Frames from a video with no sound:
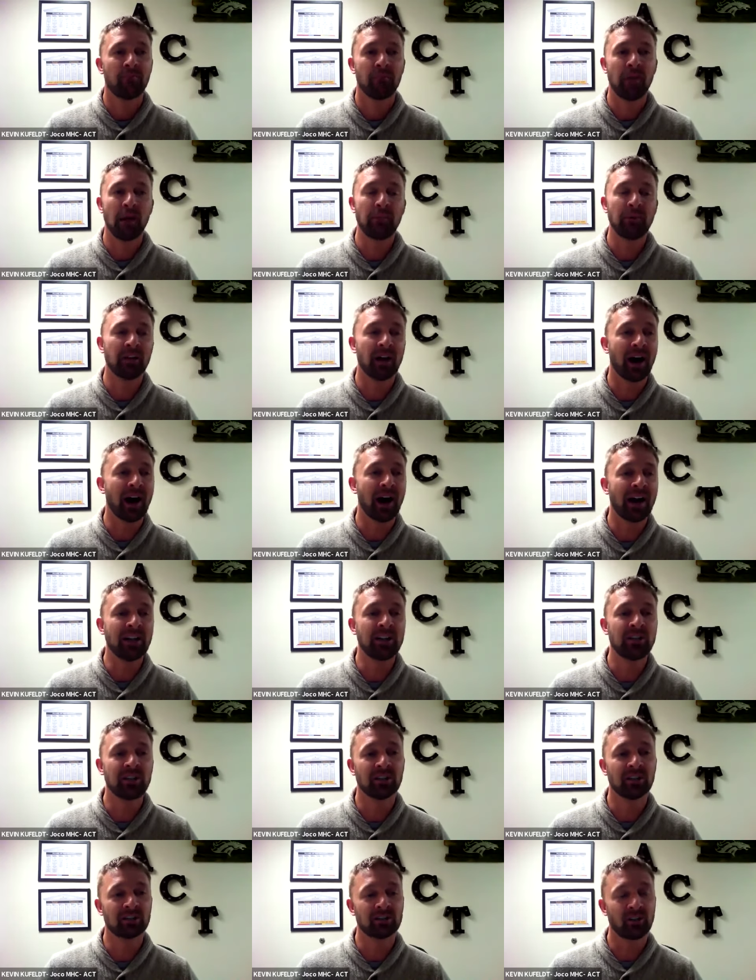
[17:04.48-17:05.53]
maybe the
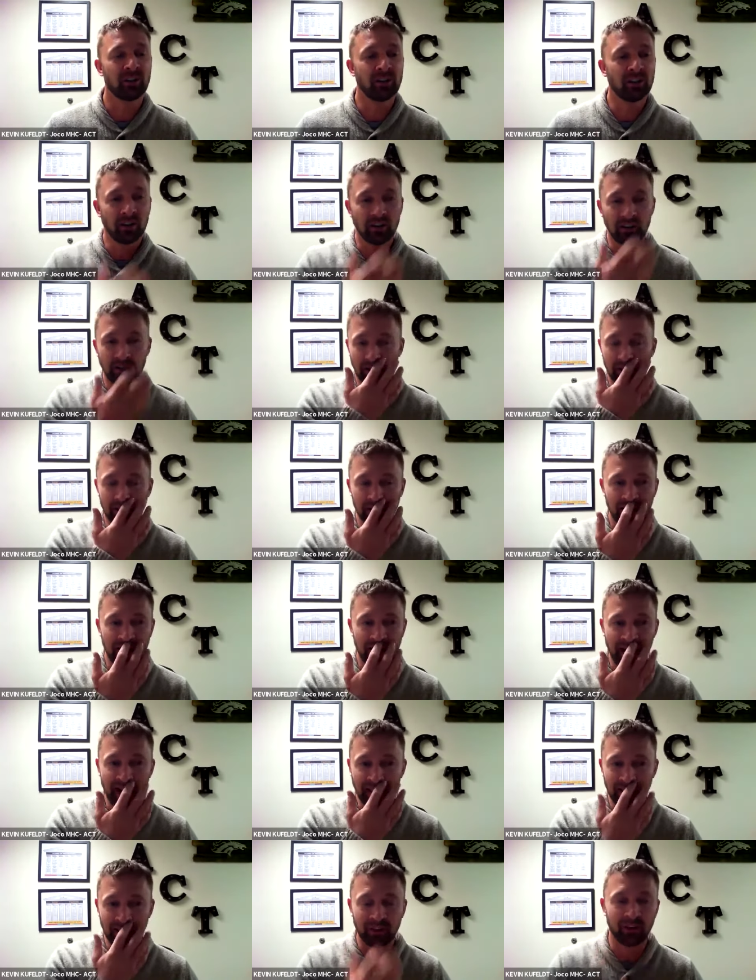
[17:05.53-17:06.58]
hygiene is starting to
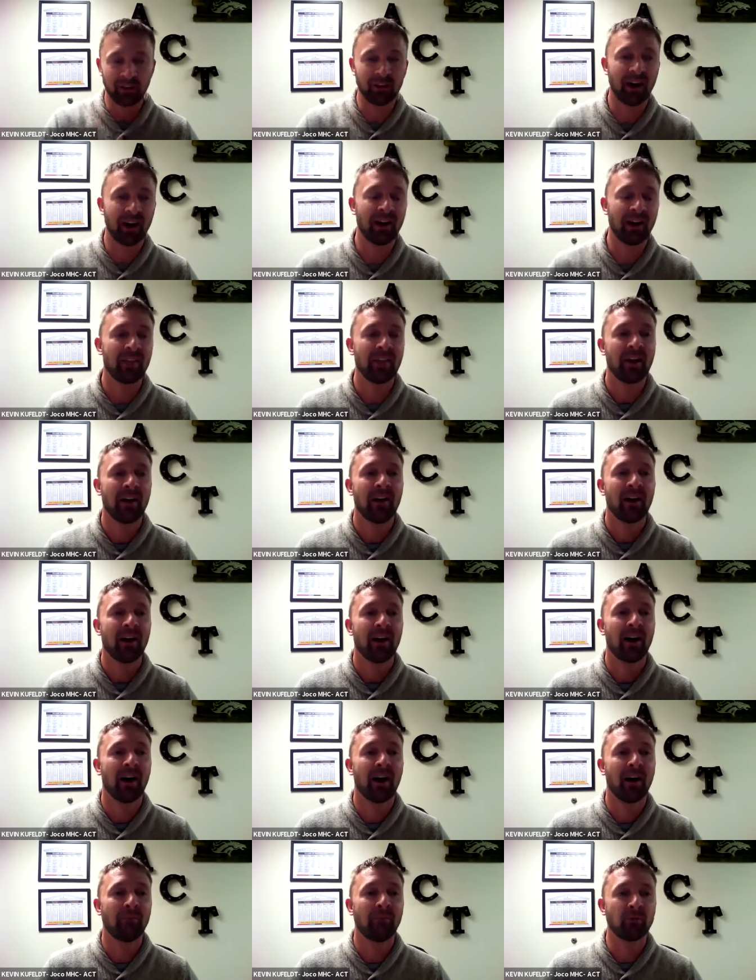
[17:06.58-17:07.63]
decline, that they're not
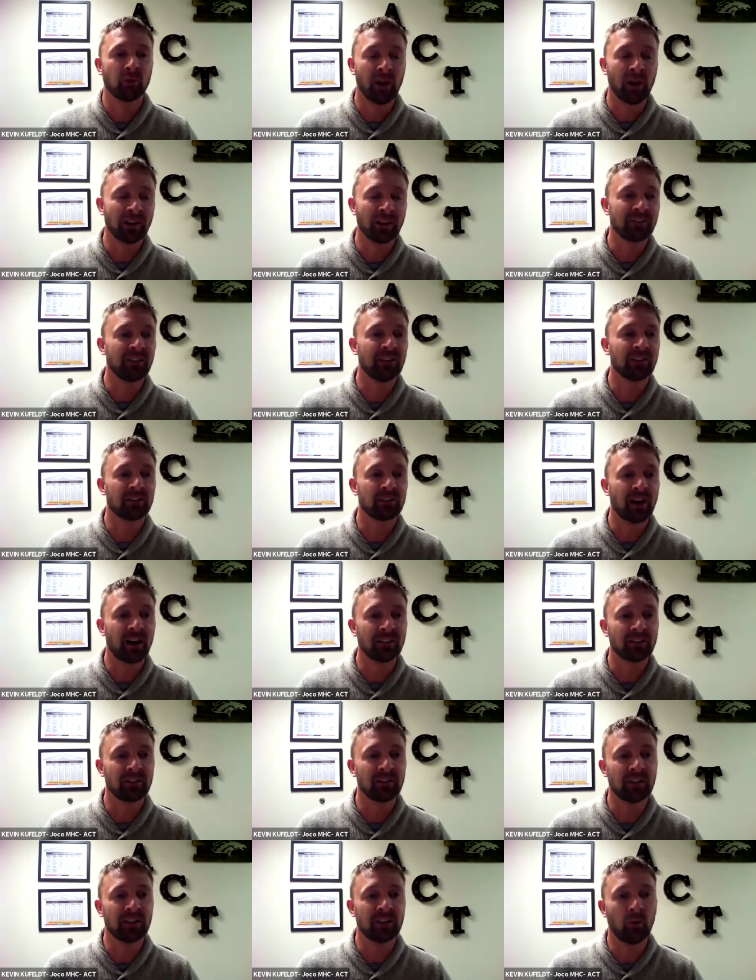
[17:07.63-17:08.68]
um, dressing as
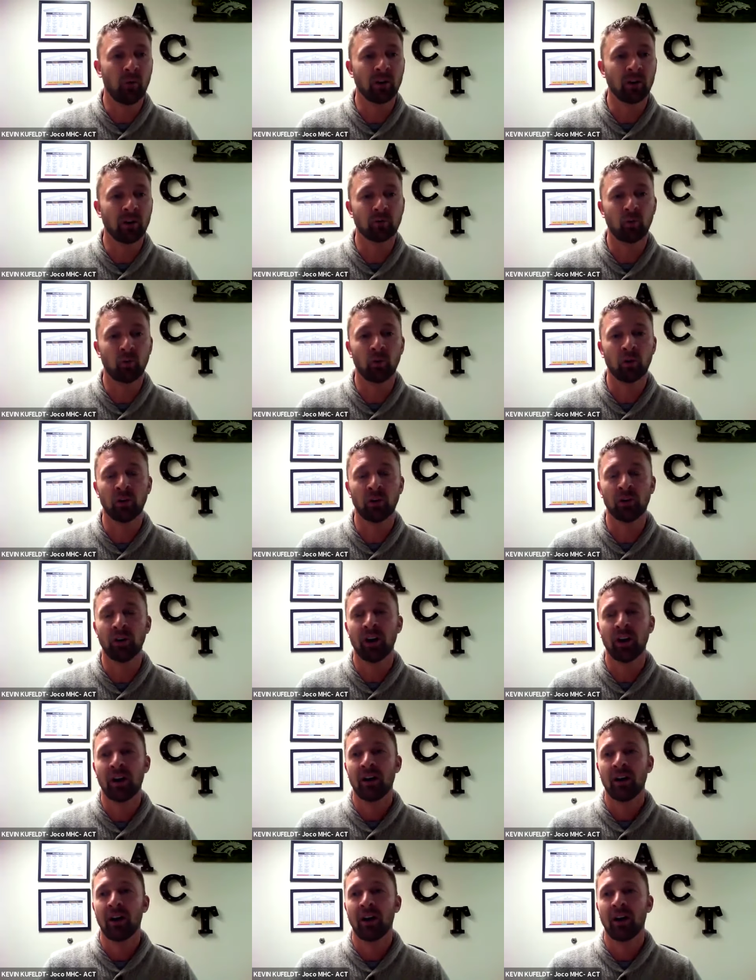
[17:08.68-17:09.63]
nicely as they once were.